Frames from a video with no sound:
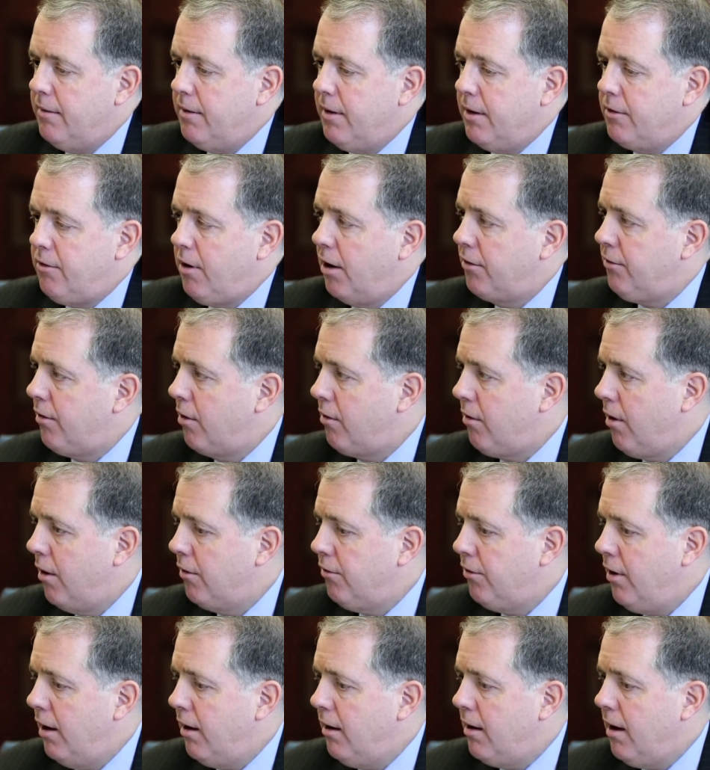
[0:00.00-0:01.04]
adjusted
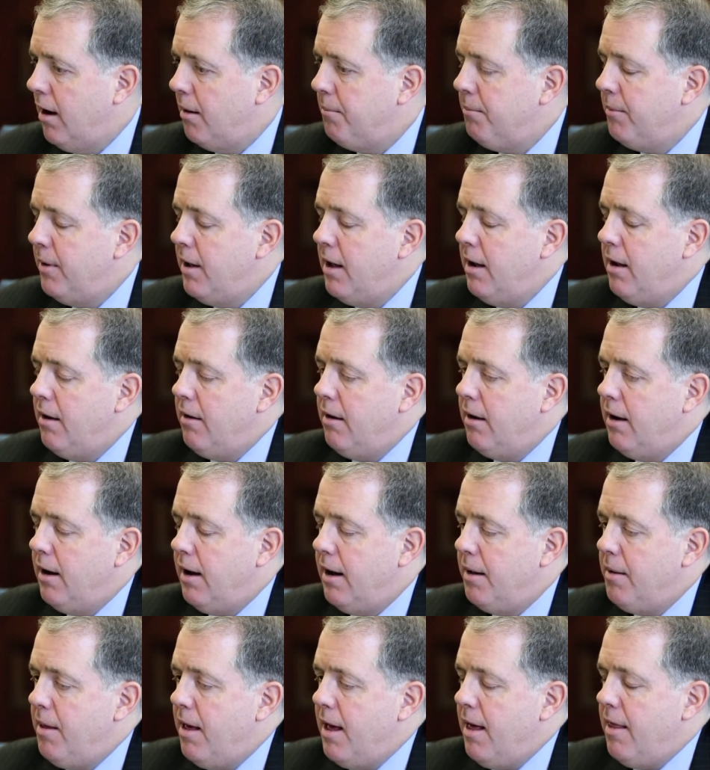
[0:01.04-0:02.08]
gross income.
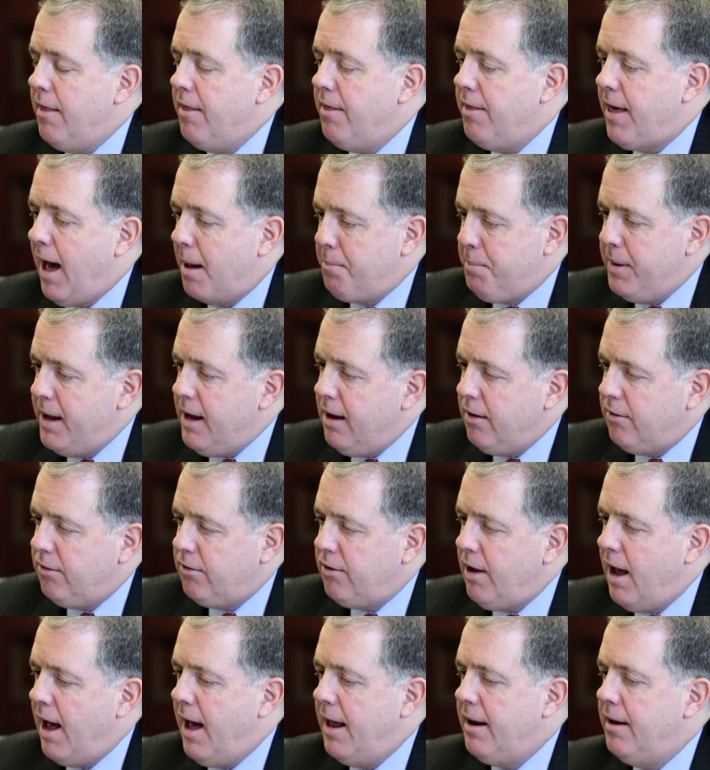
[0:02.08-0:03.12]
That being
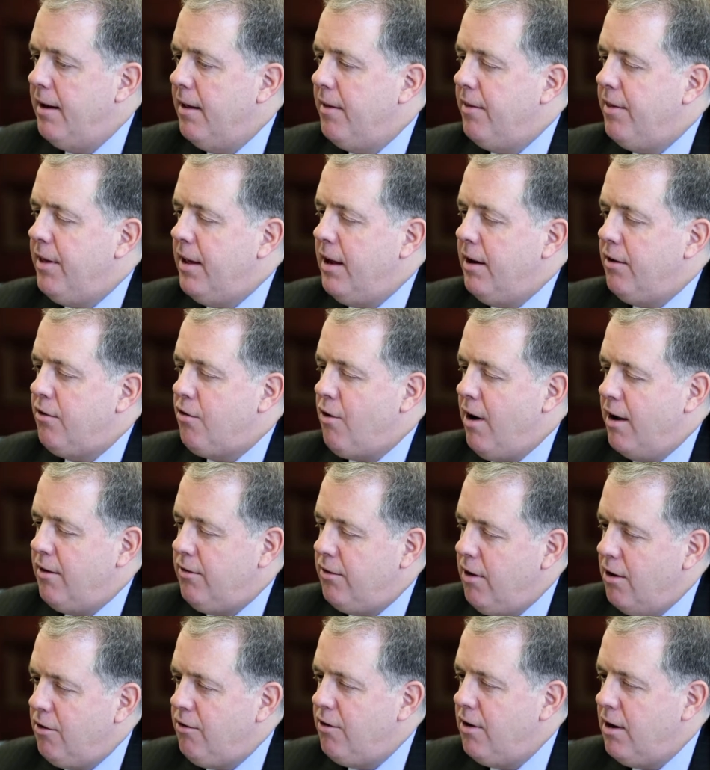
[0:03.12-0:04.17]
said, the
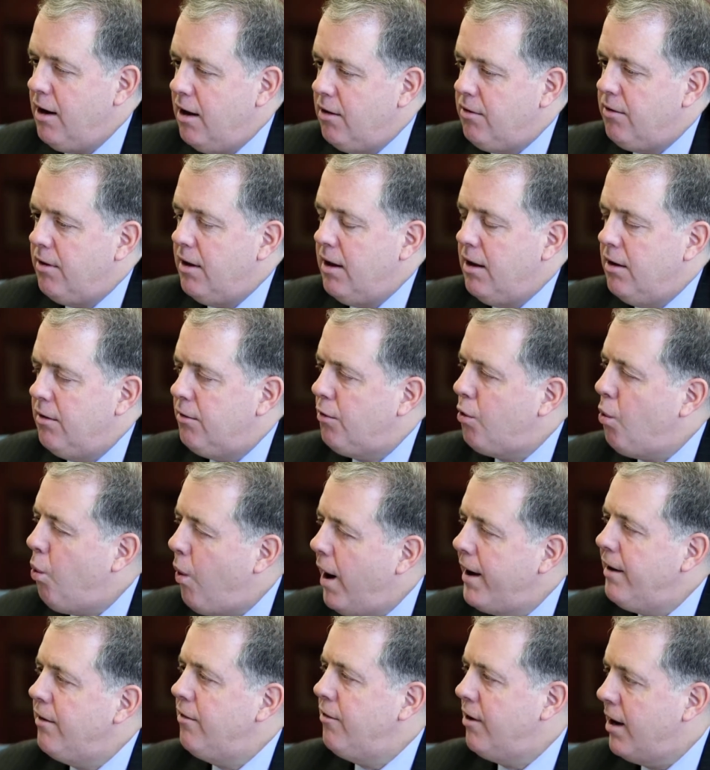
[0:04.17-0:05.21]
transition is
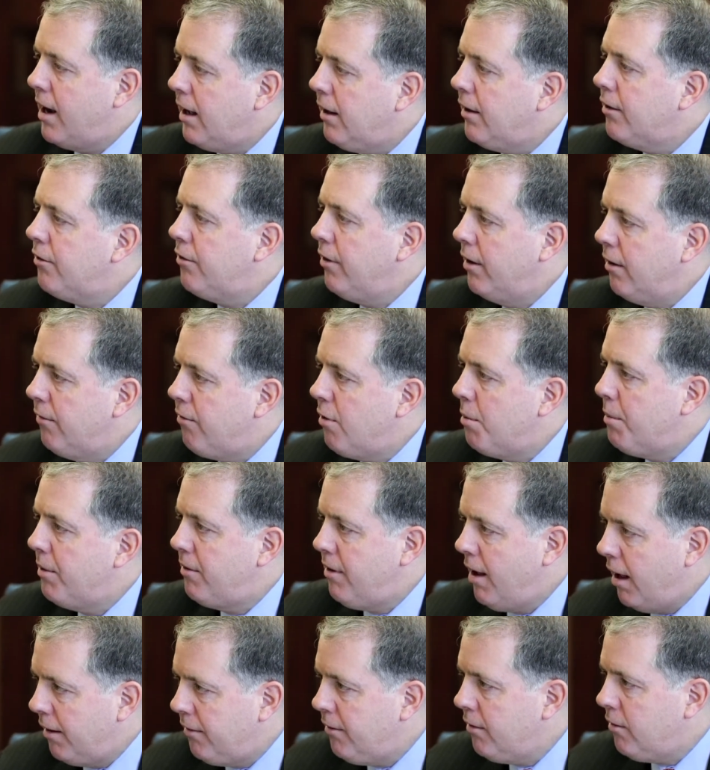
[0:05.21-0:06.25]
quite challenging from a
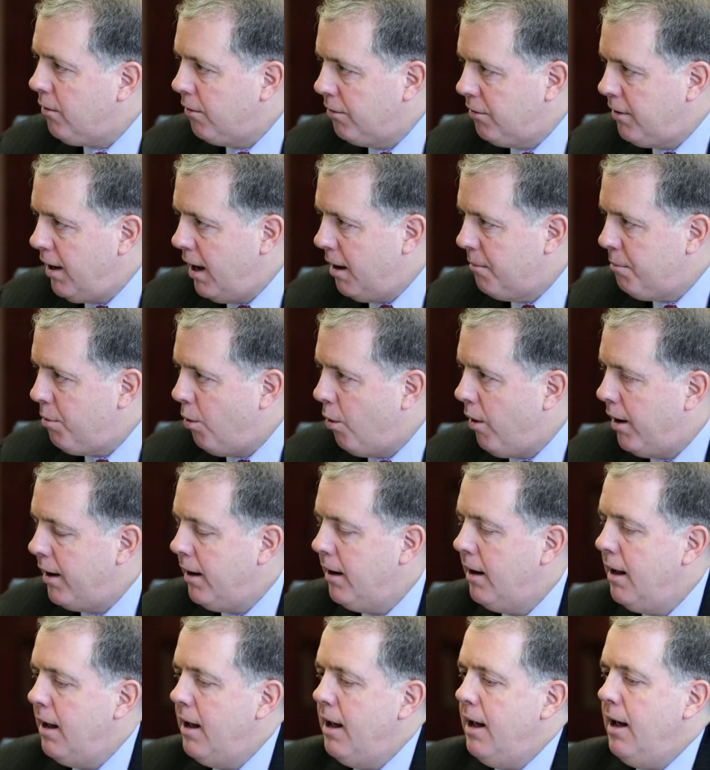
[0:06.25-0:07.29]
technical standpoint,
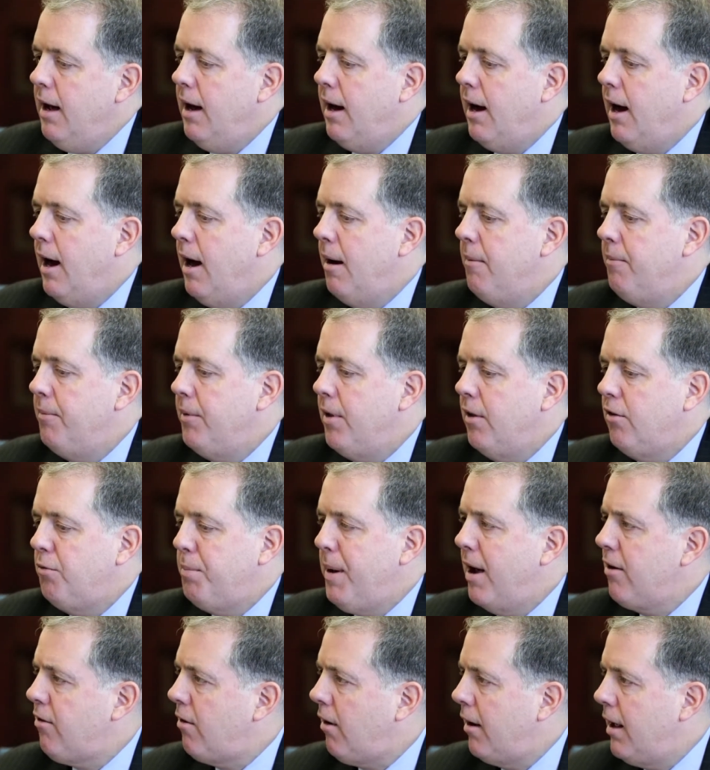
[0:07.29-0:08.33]

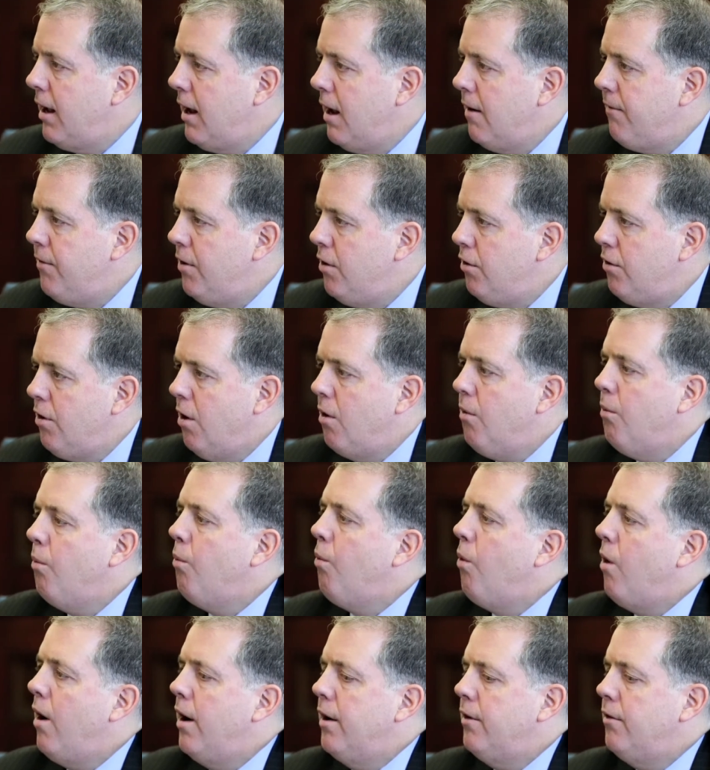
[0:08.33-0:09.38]
especially if you don't
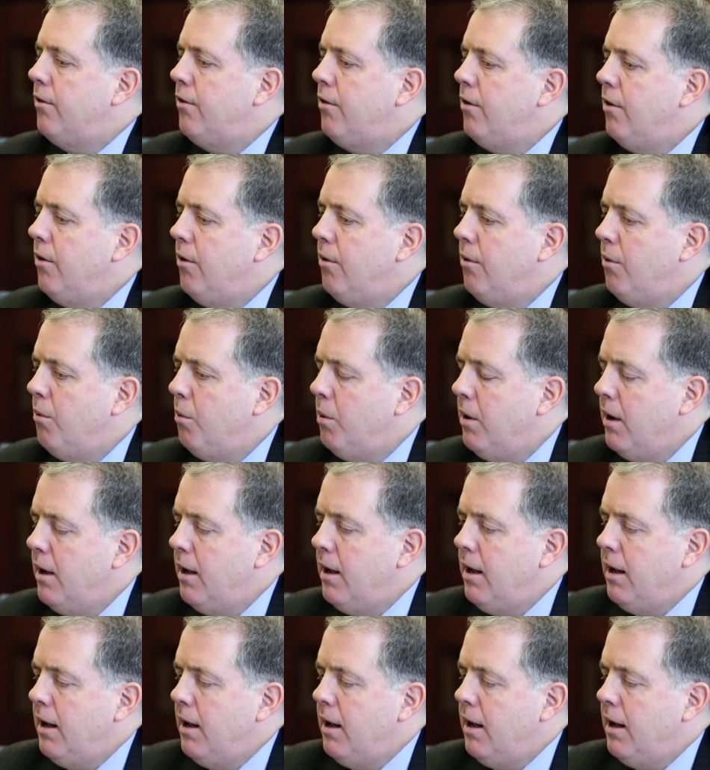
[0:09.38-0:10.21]
want to